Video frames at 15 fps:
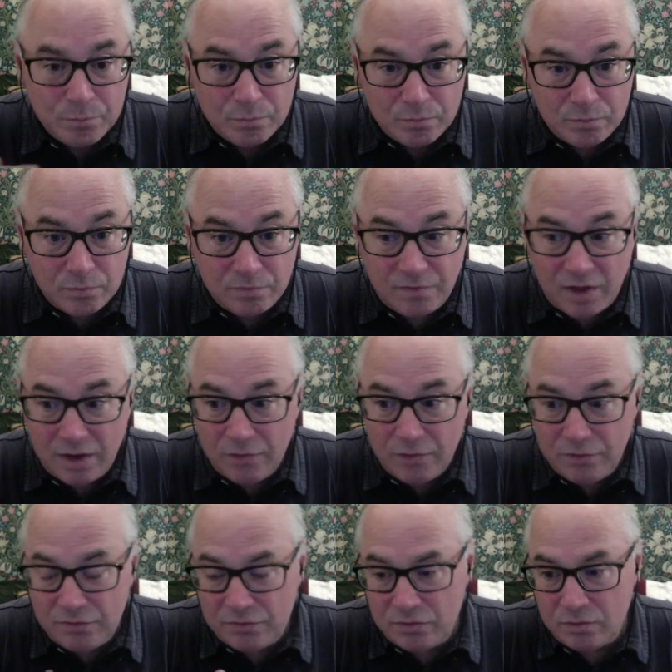the
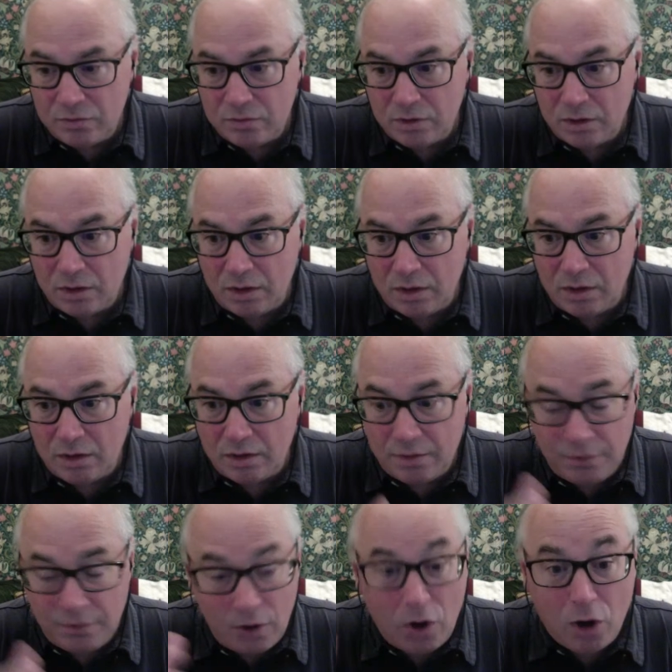virus, and uh,
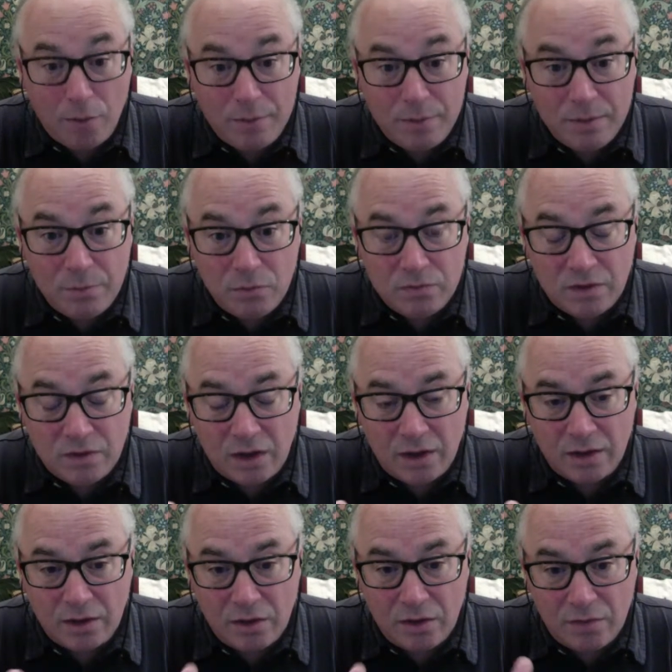there are people
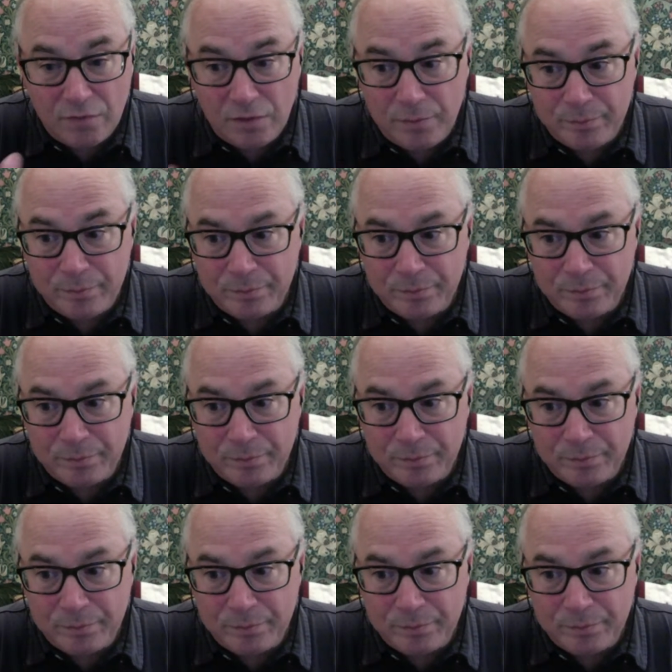dying of it,